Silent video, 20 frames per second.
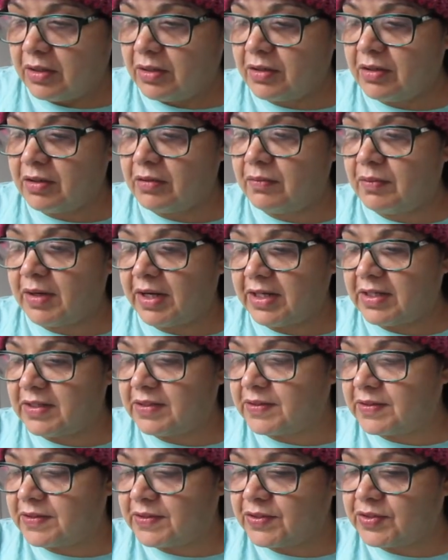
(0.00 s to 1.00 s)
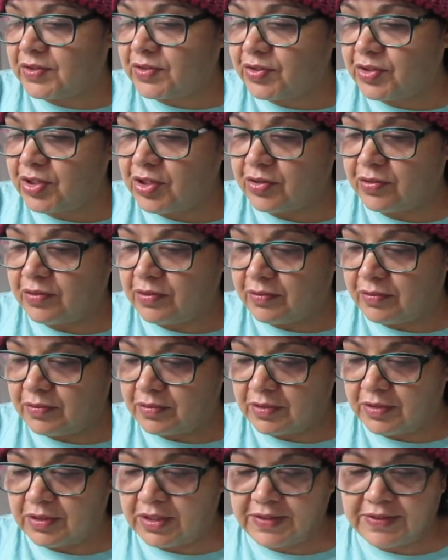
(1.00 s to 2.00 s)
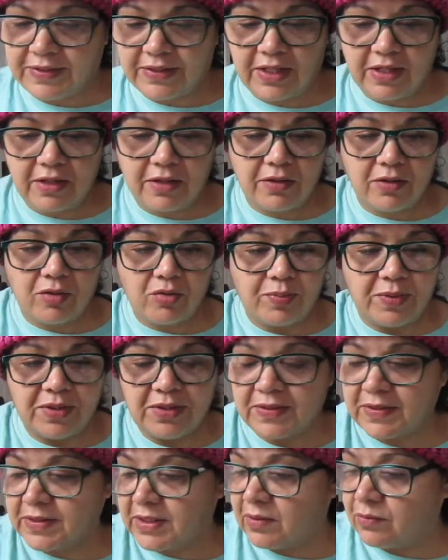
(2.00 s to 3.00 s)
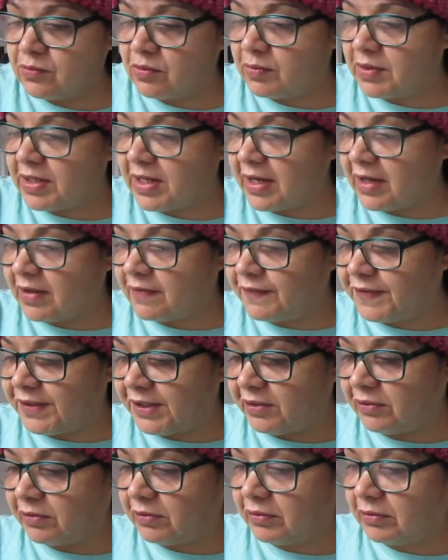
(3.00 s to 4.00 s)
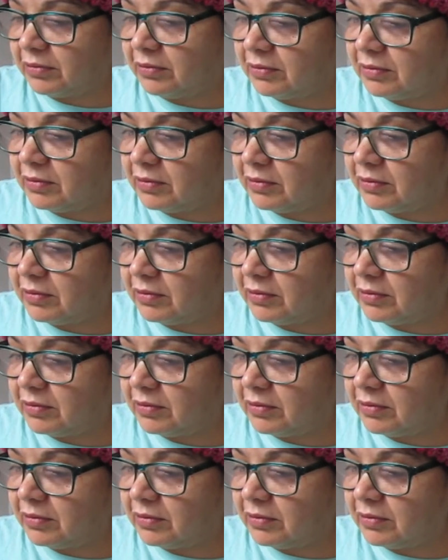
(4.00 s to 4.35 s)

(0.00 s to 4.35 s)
All right, so let's get it open, see what we have here.